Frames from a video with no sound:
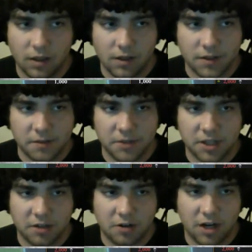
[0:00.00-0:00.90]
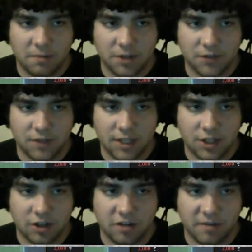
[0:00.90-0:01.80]
So I'm just going to create a bunch of
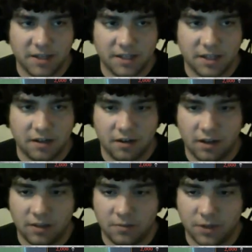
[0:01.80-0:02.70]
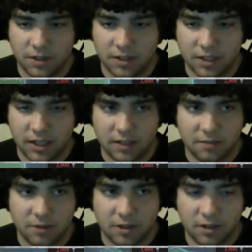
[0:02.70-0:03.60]
sieging armies here, and then we're going to select
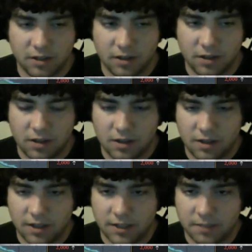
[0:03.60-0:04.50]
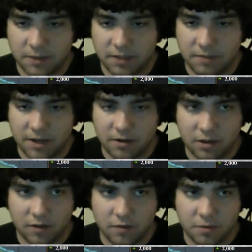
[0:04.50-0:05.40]
them all and spread them out all
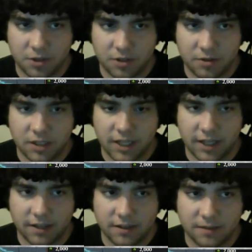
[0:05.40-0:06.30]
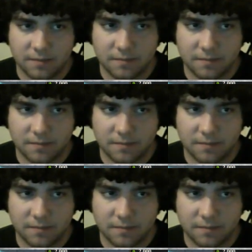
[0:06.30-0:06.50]
over Portugal's lands.